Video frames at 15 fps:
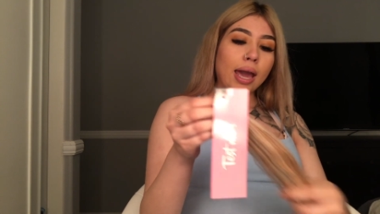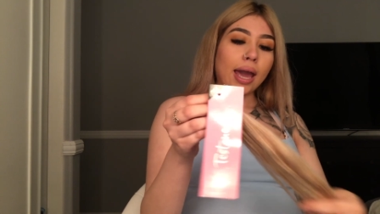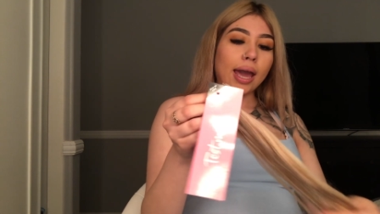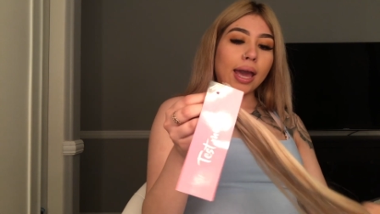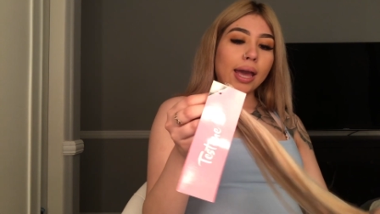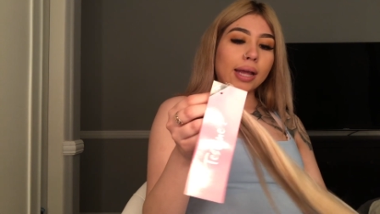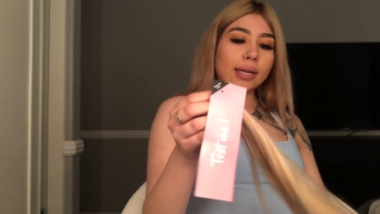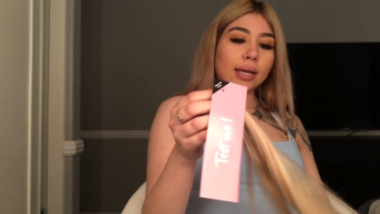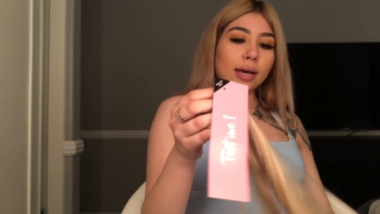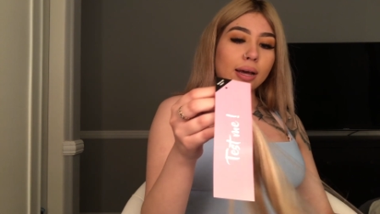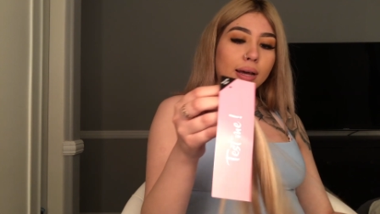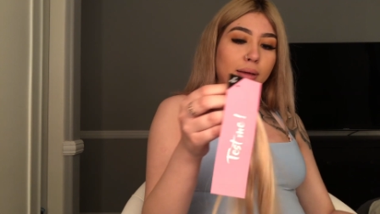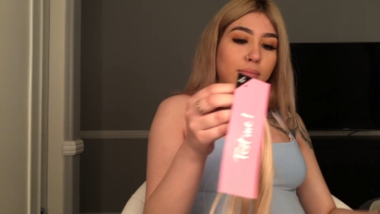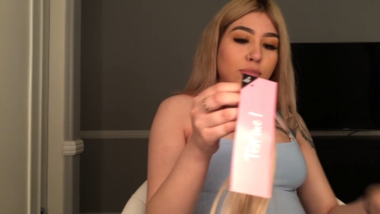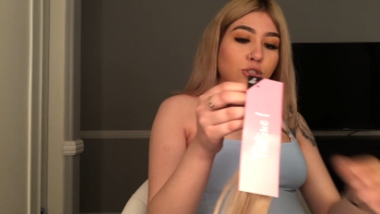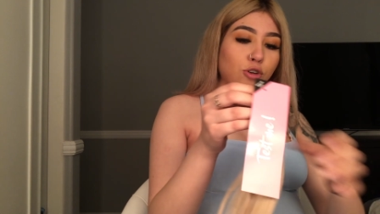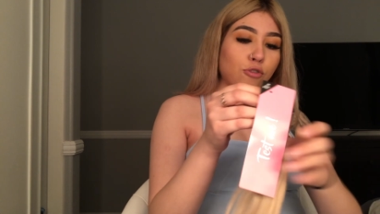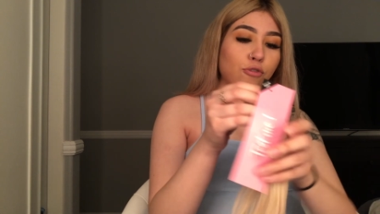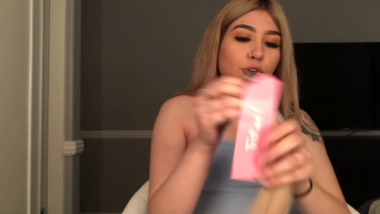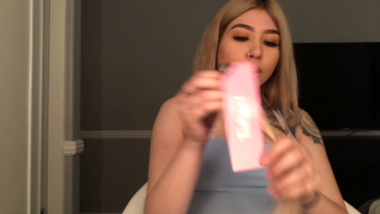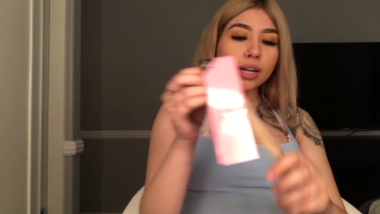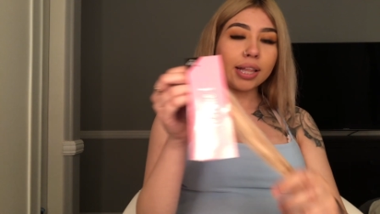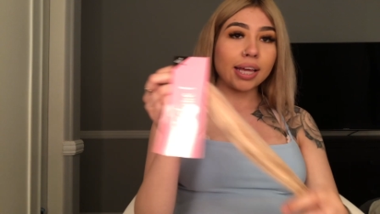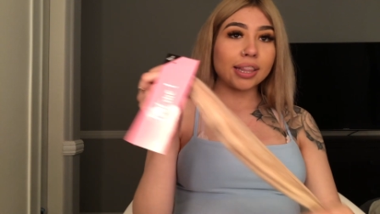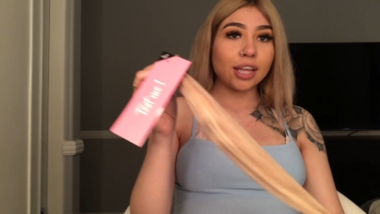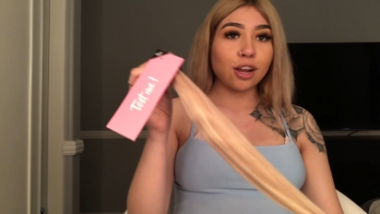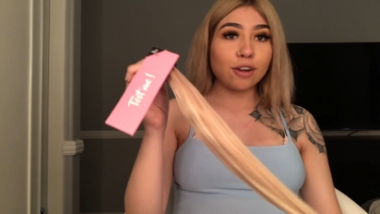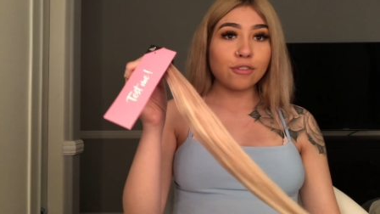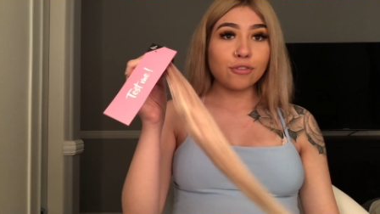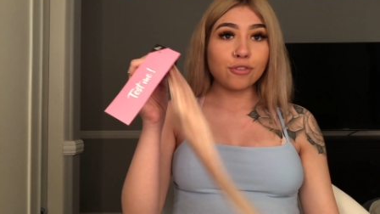And so far, like,
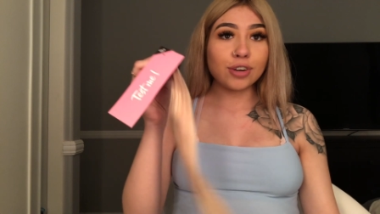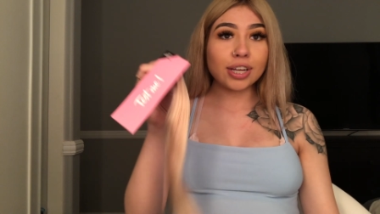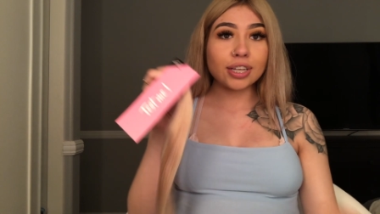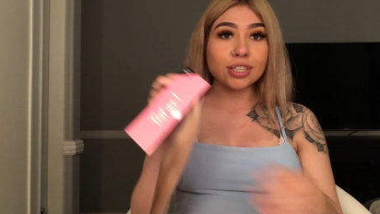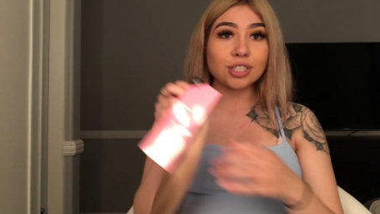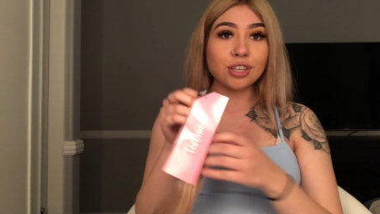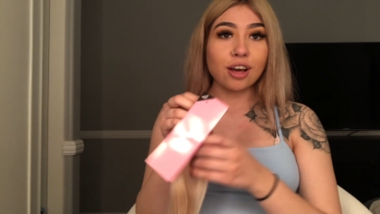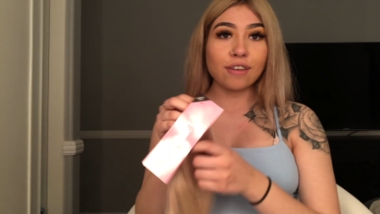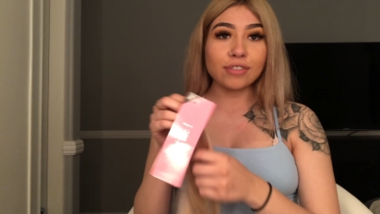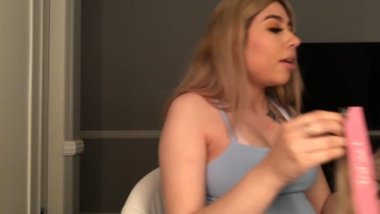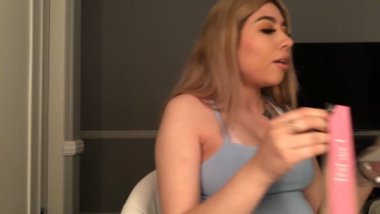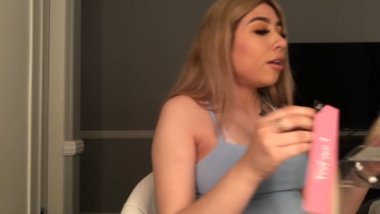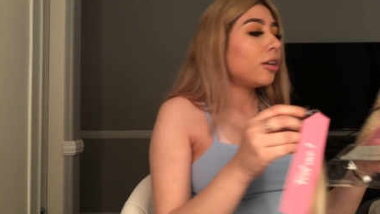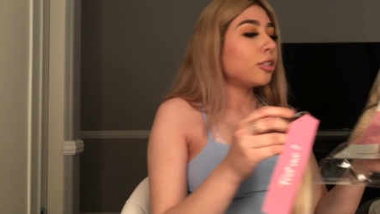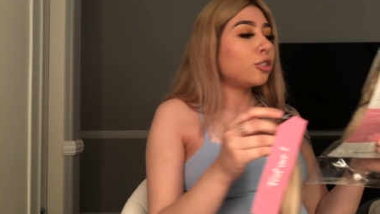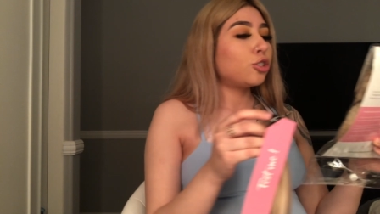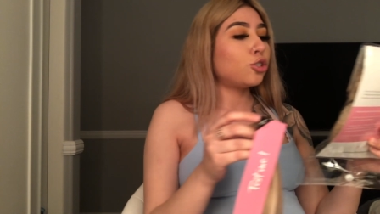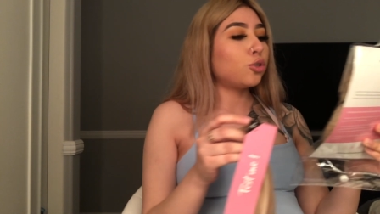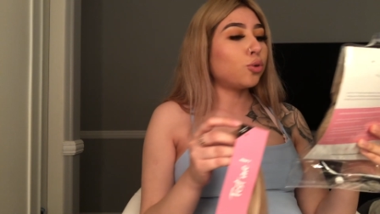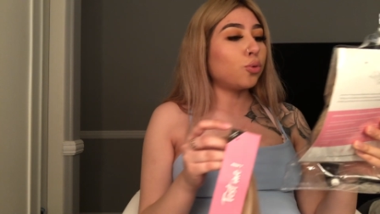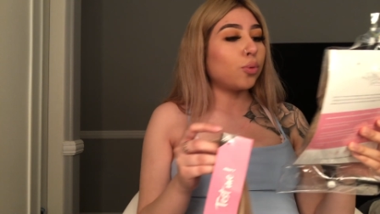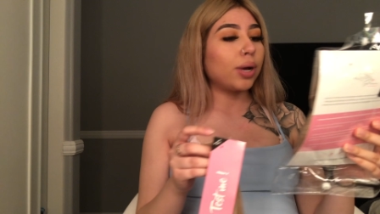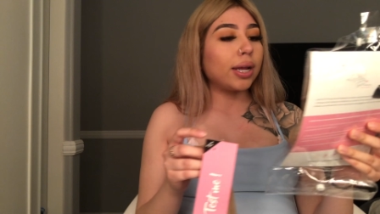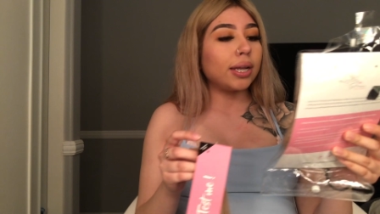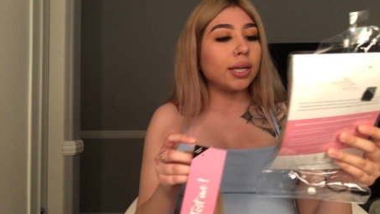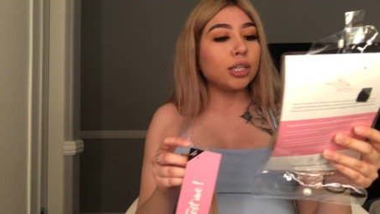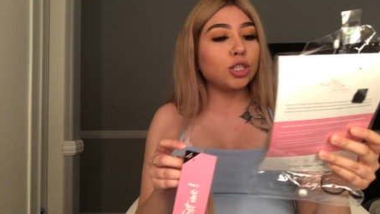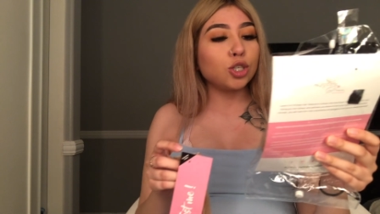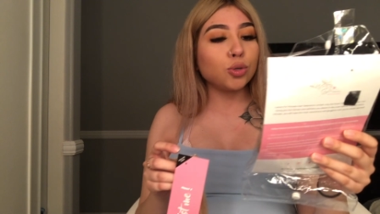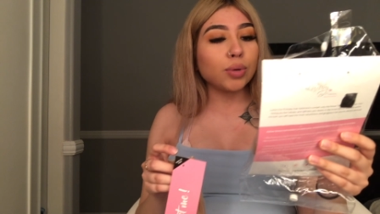they are freaking soft. They are
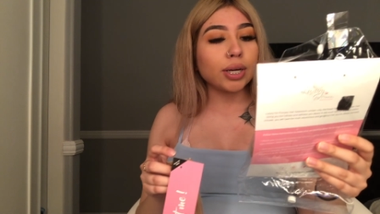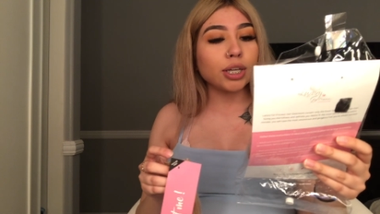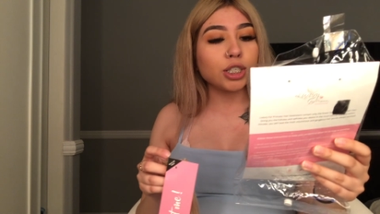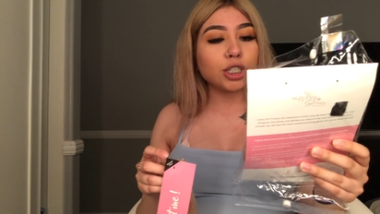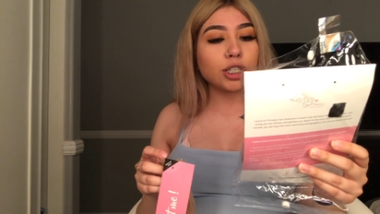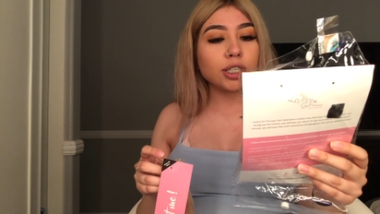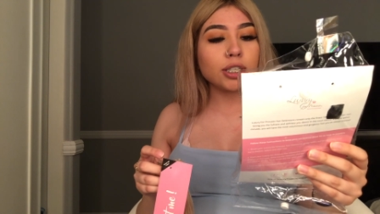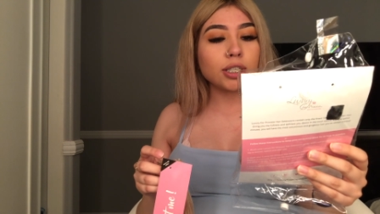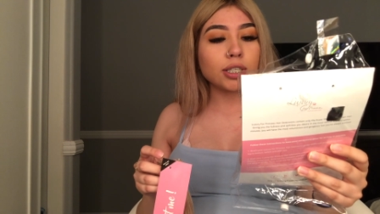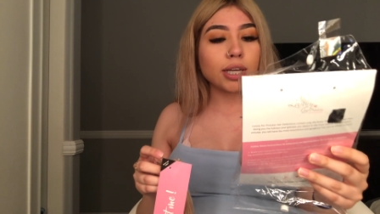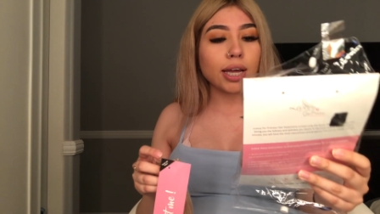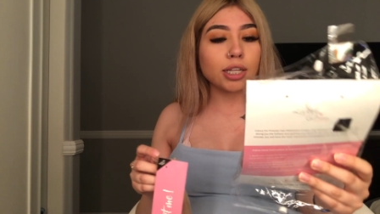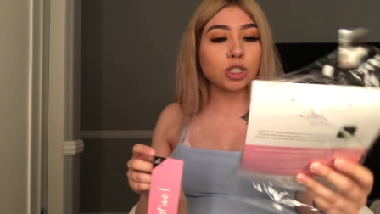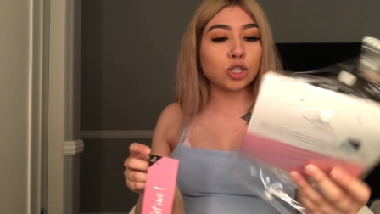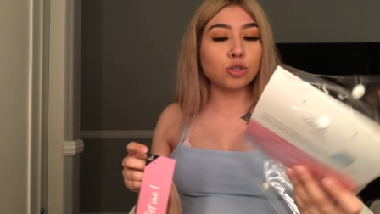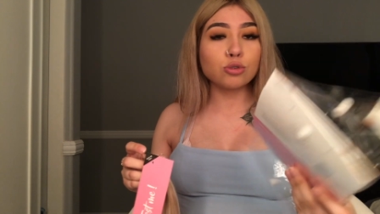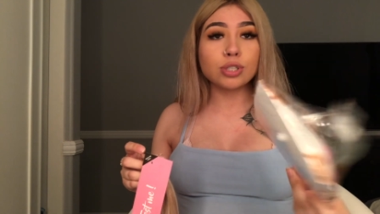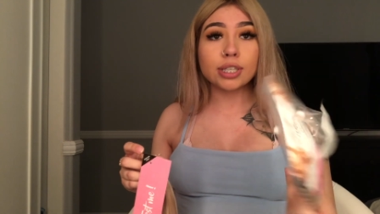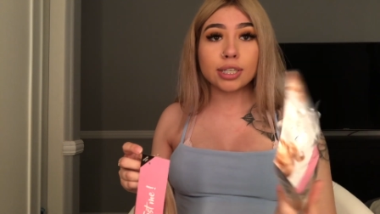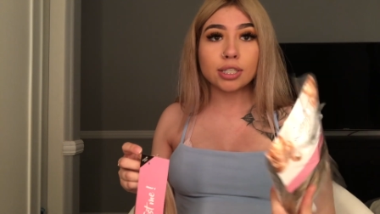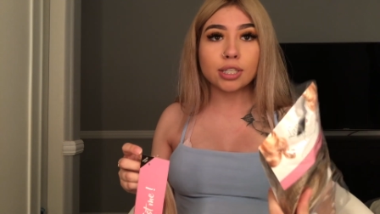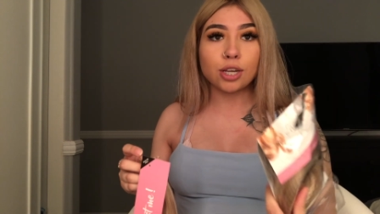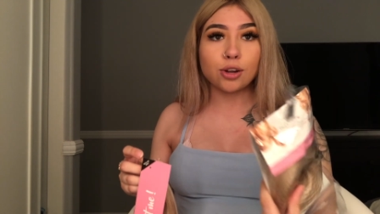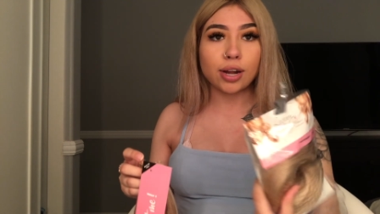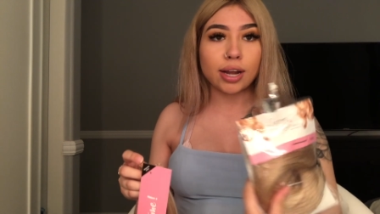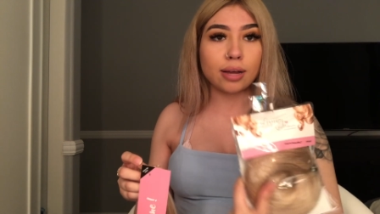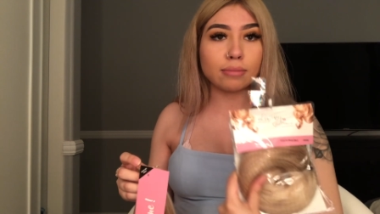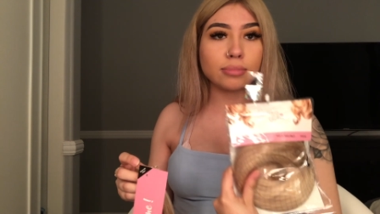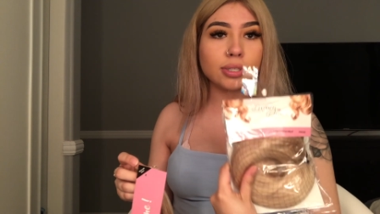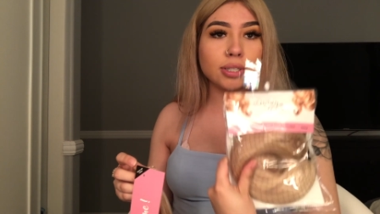22 inches and 260
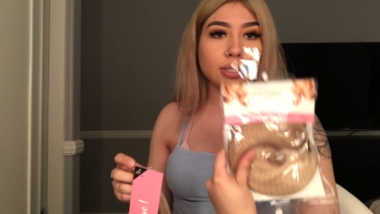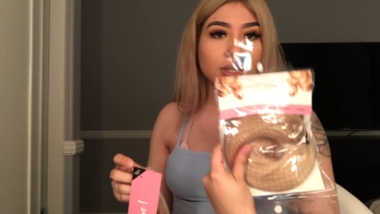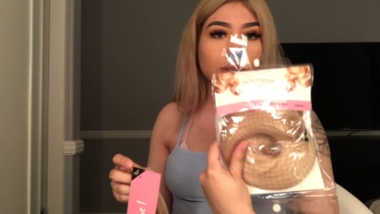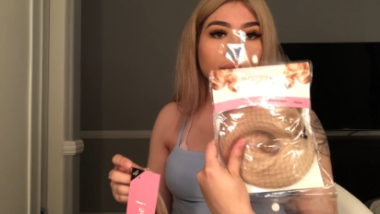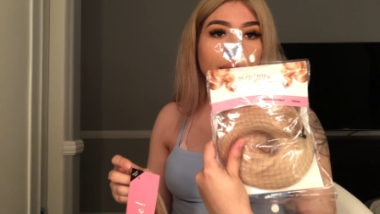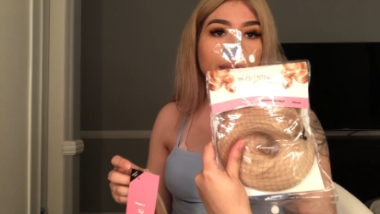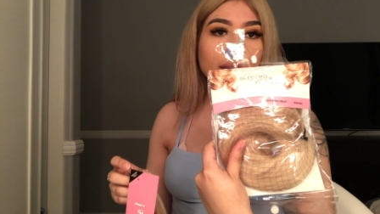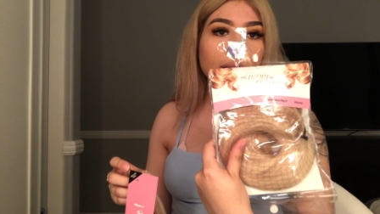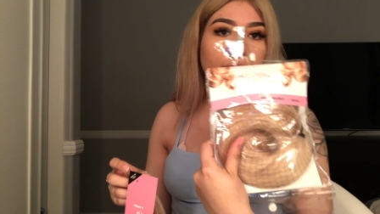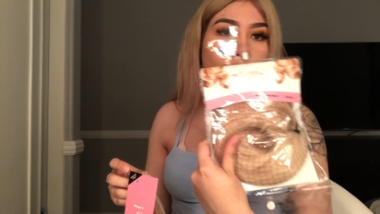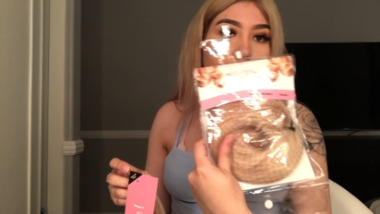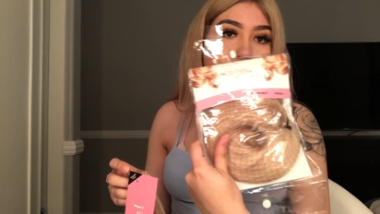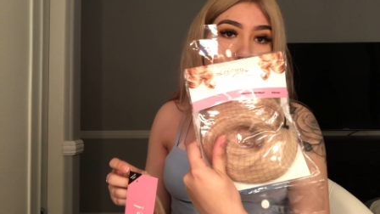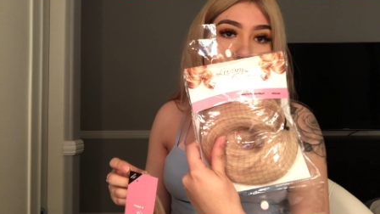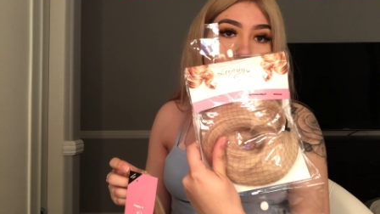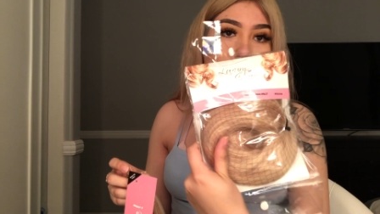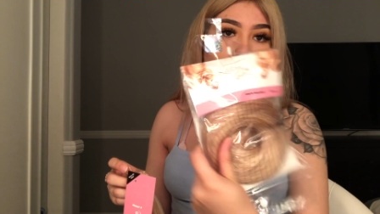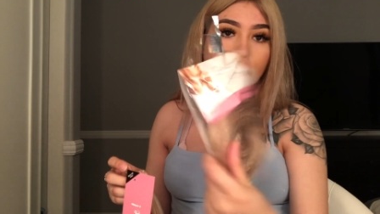grams, so that's how they look.